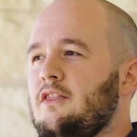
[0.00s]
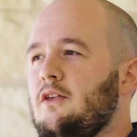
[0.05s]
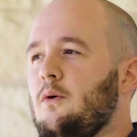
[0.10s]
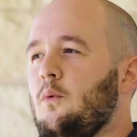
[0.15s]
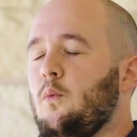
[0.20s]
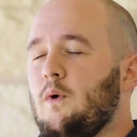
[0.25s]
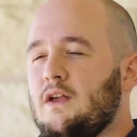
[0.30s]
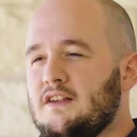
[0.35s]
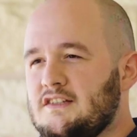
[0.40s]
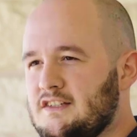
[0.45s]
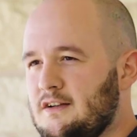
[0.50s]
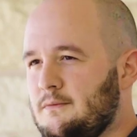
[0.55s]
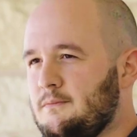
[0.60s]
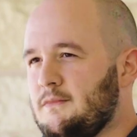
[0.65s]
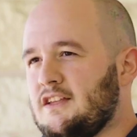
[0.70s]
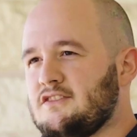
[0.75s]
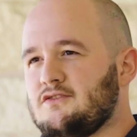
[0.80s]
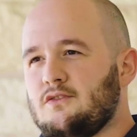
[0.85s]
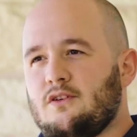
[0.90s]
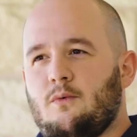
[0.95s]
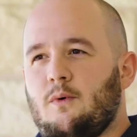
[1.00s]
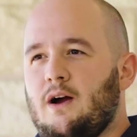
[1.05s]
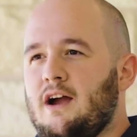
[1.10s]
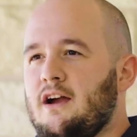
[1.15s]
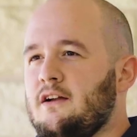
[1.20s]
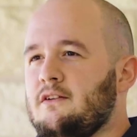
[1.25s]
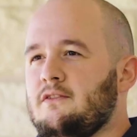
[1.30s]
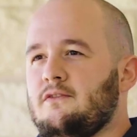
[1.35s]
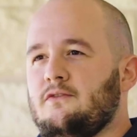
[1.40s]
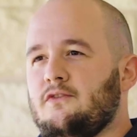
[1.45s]
the wisdom that's
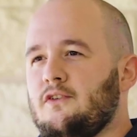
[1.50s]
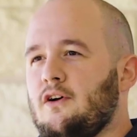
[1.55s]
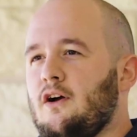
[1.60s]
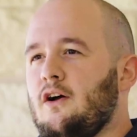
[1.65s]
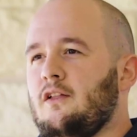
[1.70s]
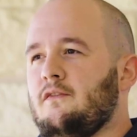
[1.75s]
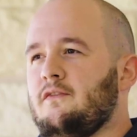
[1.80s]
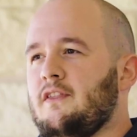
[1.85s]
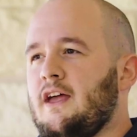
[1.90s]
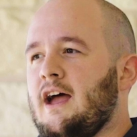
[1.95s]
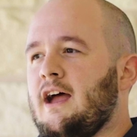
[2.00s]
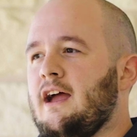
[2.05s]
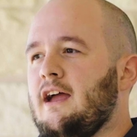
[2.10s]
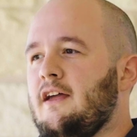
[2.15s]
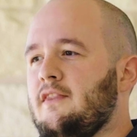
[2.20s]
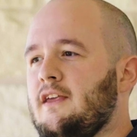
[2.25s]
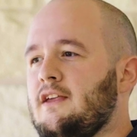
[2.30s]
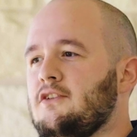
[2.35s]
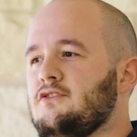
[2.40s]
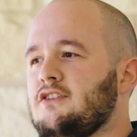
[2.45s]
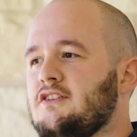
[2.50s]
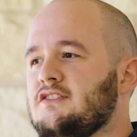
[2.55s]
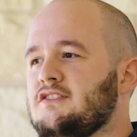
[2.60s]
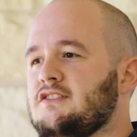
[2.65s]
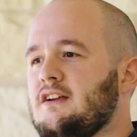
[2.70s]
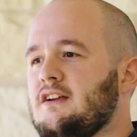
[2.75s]
required for all of that, and then just